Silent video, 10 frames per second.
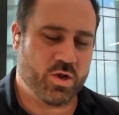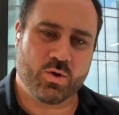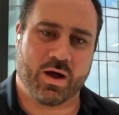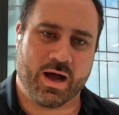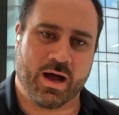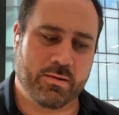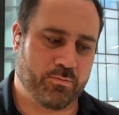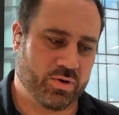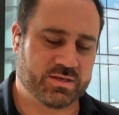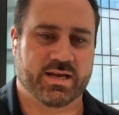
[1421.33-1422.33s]
when you
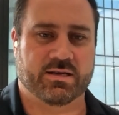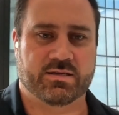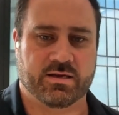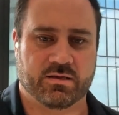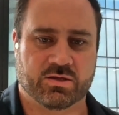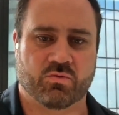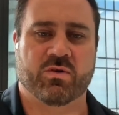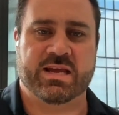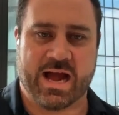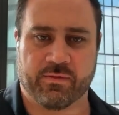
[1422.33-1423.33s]
aren't presenting
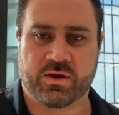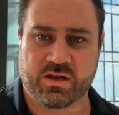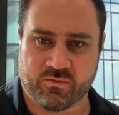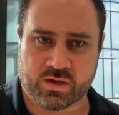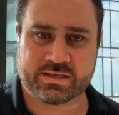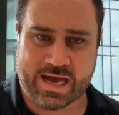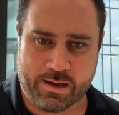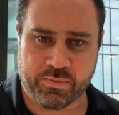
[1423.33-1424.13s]
the reality of what's